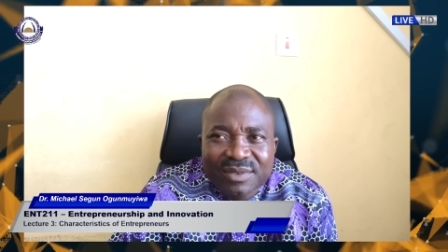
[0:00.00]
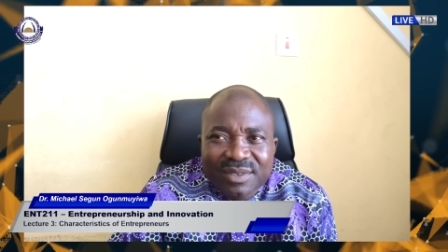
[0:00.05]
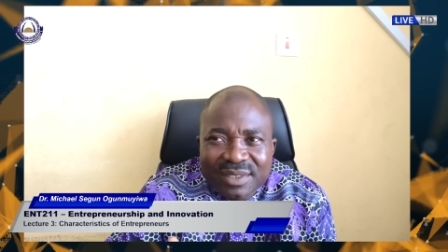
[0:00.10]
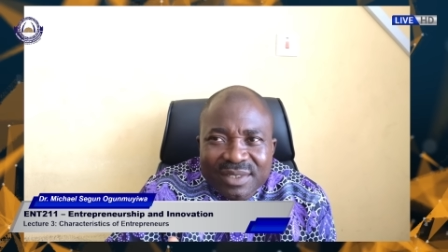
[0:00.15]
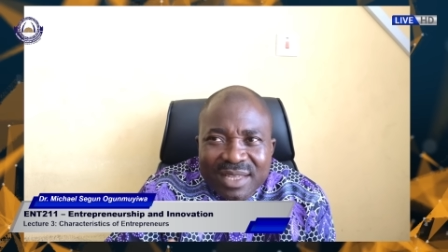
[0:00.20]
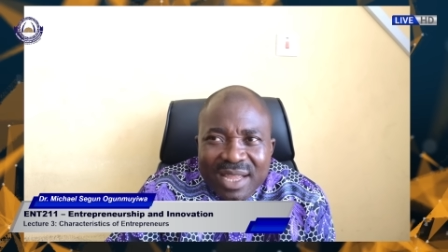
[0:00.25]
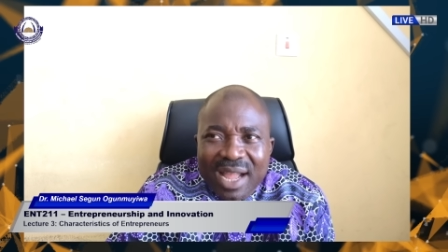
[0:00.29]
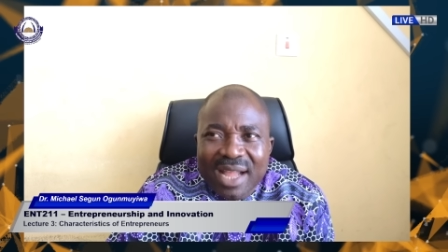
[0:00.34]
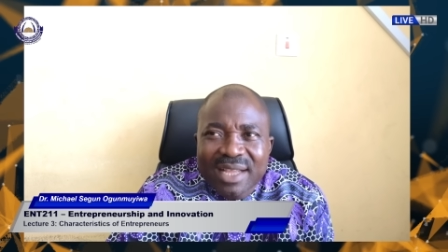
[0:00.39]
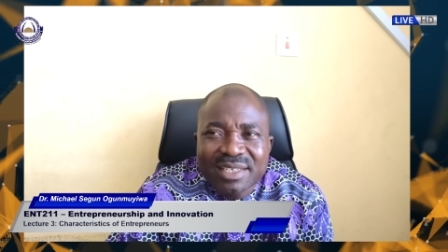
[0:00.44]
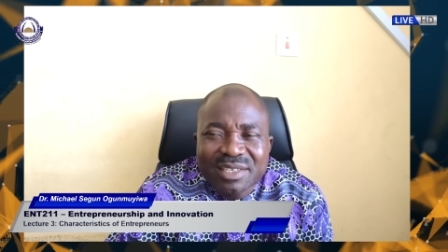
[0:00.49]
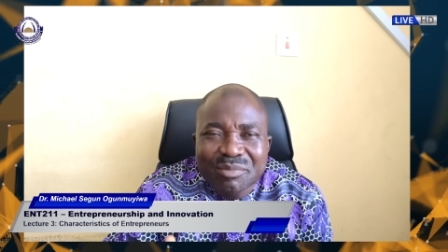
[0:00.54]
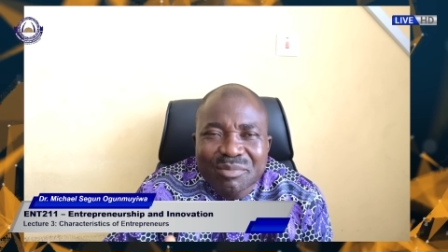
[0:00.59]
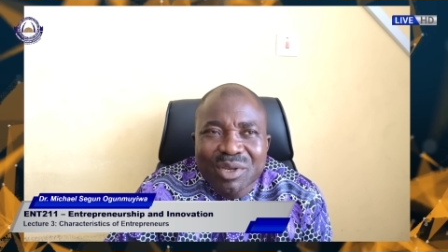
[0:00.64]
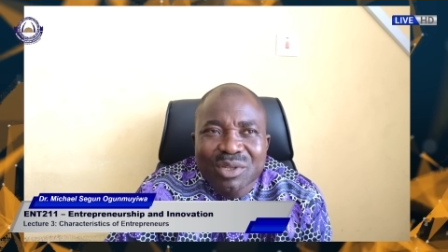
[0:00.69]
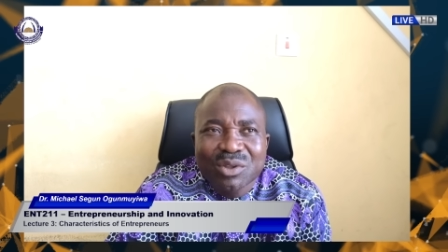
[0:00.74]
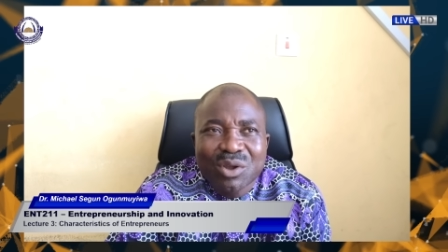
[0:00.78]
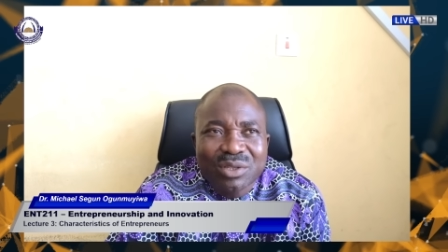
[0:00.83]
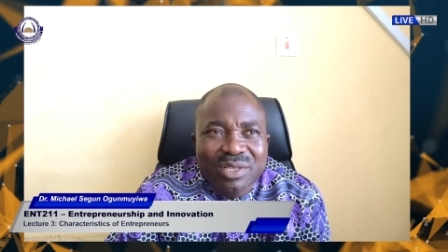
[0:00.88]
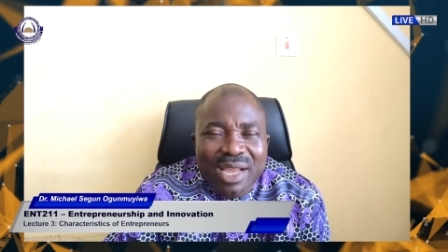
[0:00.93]
That
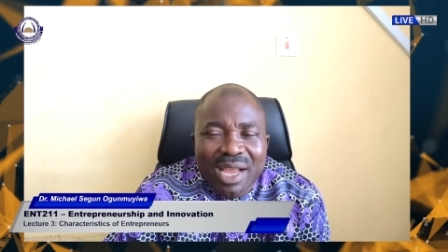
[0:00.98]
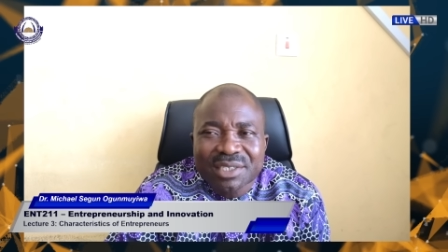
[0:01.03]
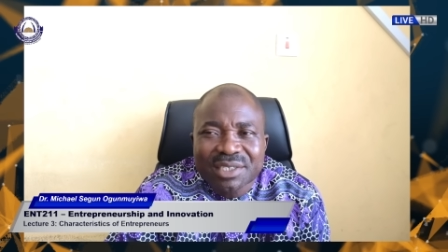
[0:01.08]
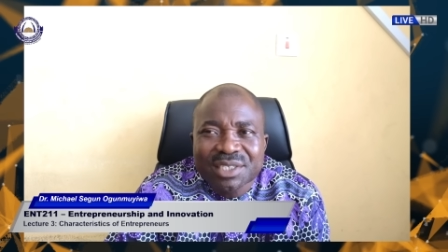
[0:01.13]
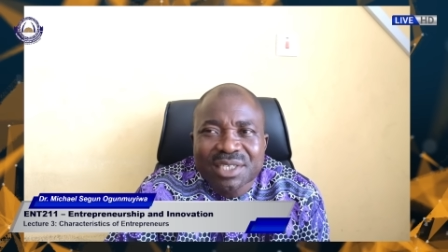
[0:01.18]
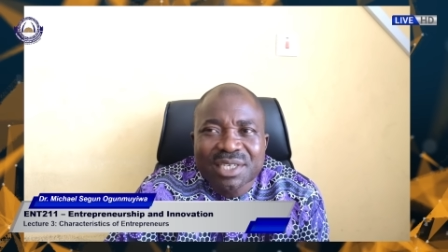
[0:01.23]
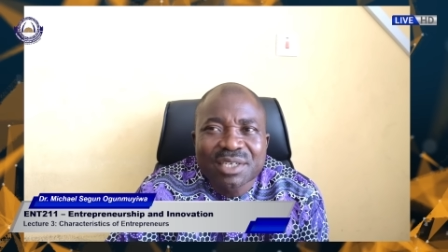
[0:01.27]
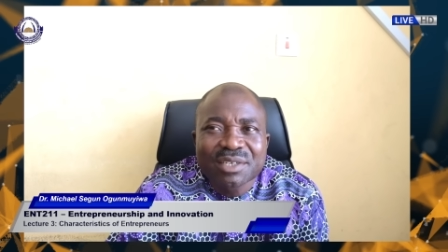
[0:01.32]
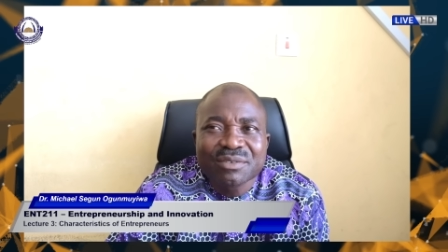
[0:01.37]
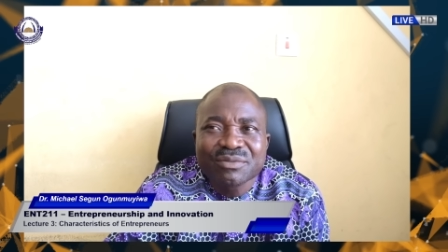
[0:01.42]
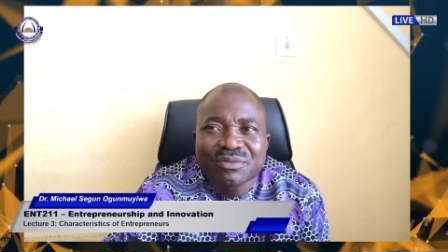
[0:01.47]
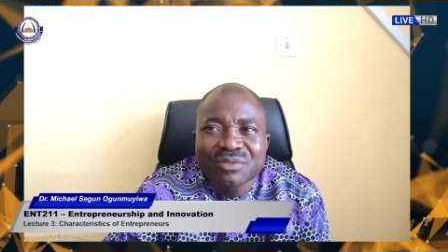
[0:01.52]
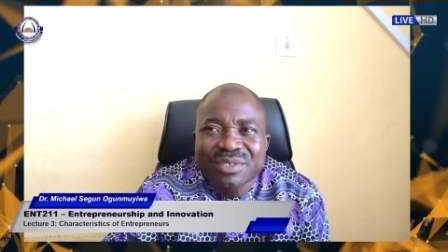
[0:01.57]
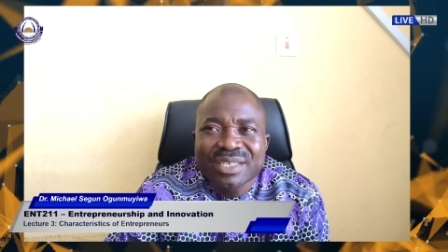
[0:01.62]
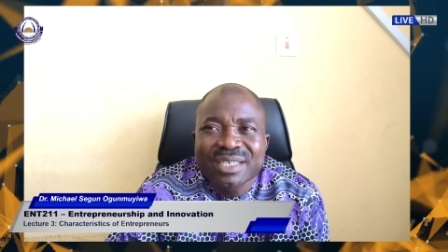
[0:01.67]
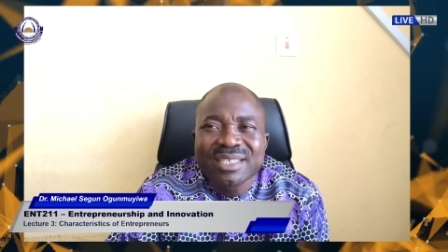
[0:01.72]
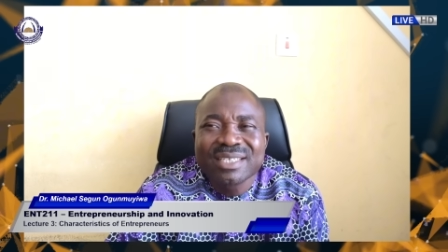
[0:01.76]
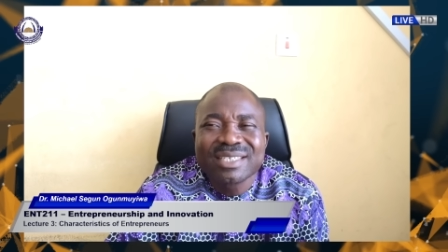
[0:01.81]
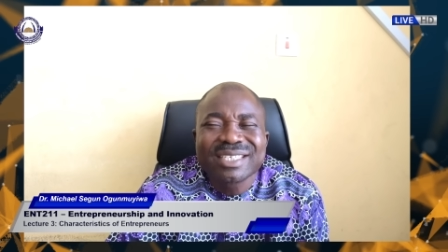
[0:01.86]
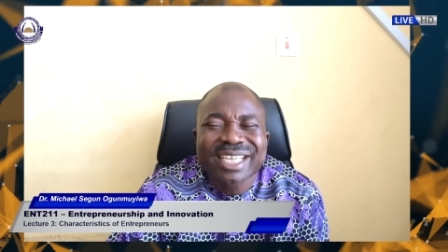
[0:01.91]
may not achieve
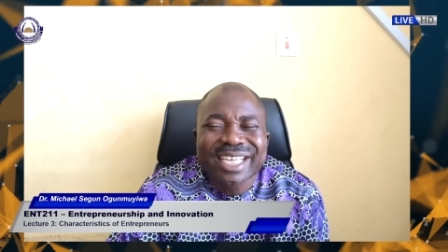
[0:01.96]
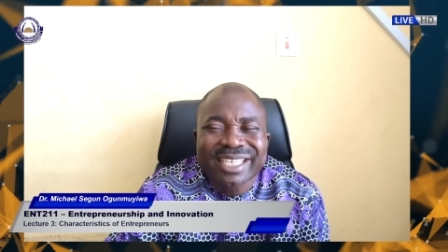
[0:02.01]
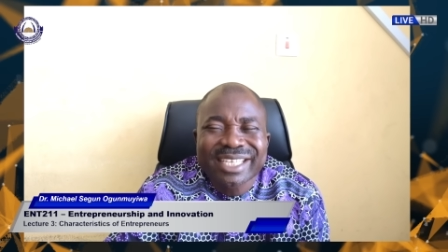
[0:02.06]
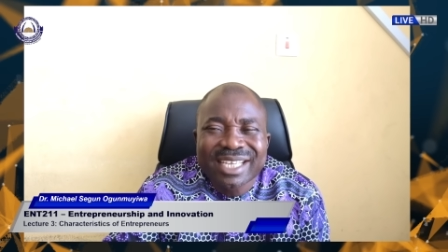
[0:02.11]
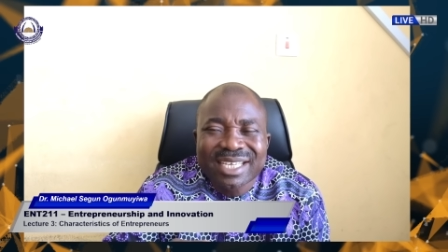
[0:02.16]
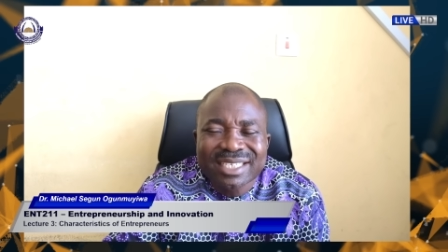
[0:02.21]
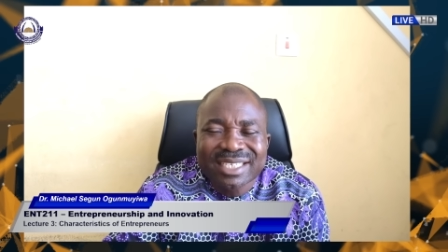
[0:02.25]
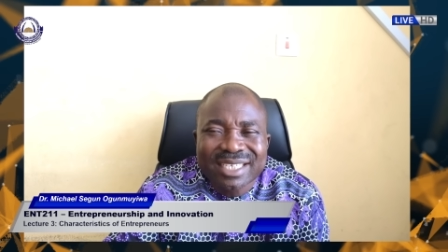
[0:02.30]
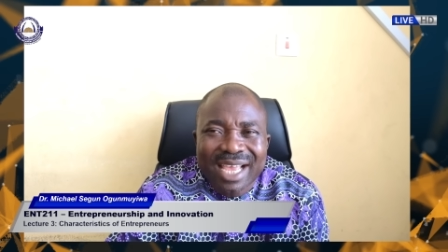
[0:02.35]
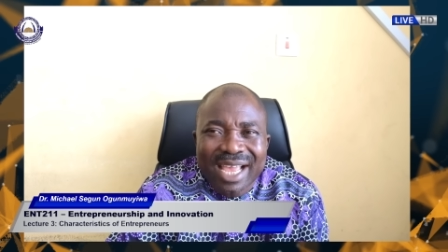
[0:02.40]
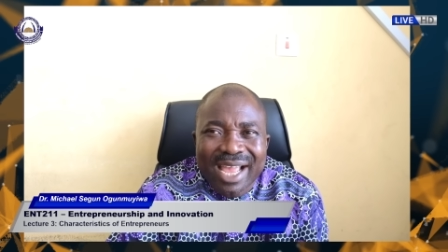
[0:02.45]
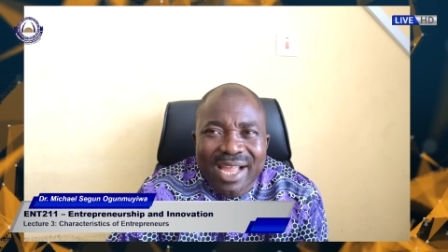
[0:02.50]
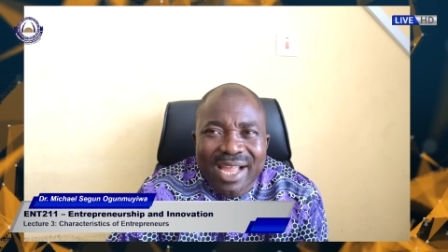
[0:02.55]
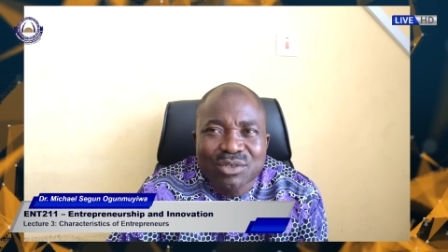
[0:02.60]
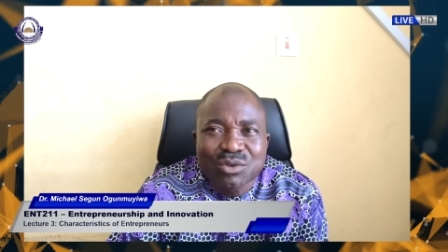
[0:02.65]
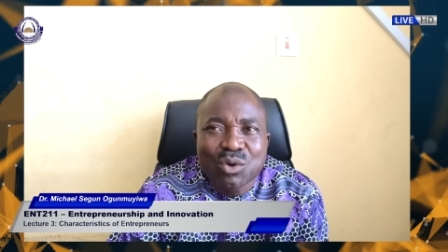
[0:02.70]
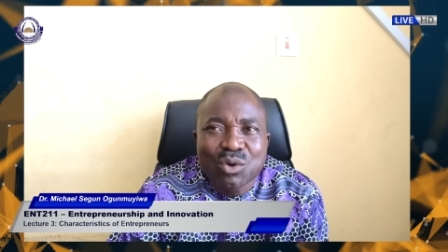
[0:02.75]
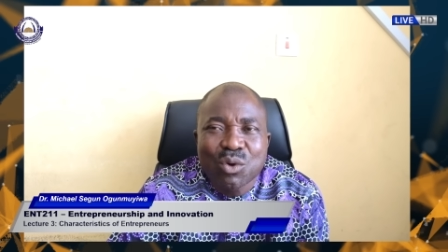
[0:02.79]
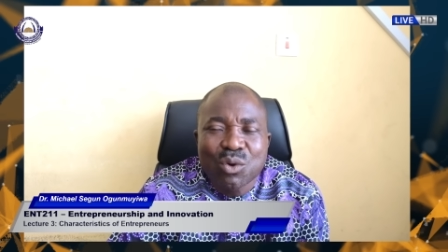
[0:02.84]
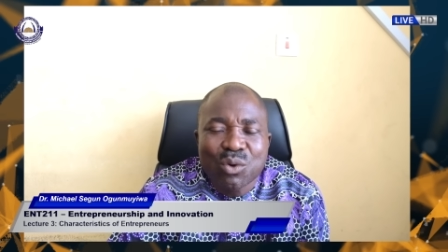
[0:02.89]
his
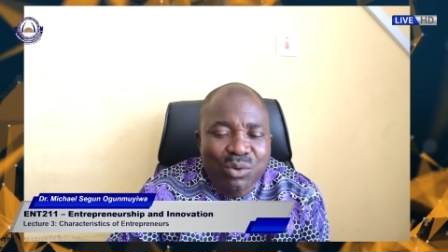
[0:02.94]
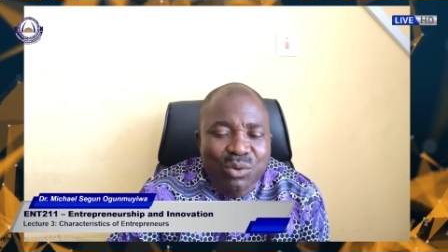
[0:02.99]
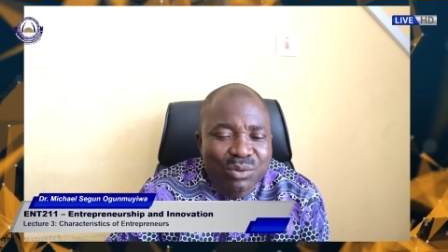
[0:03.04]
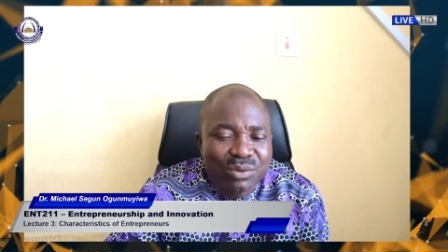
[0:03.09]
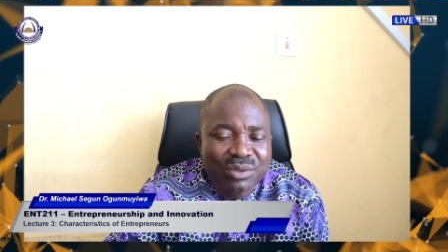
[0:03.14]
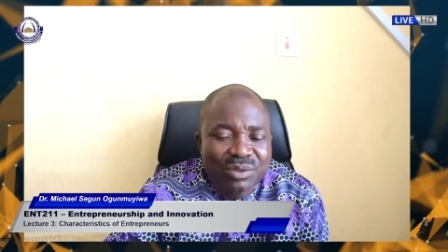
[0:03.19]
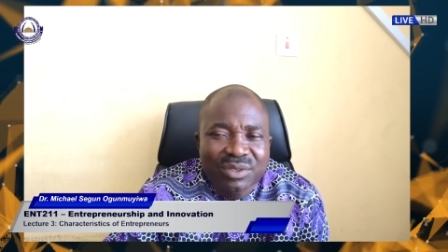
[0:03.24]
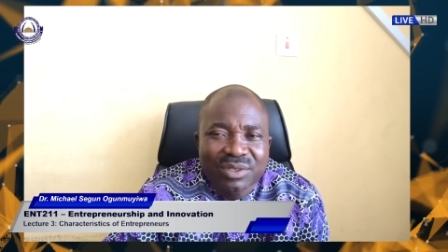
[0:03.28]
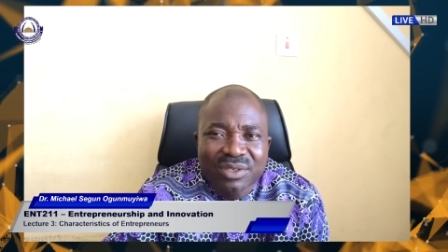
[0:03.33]
desired goal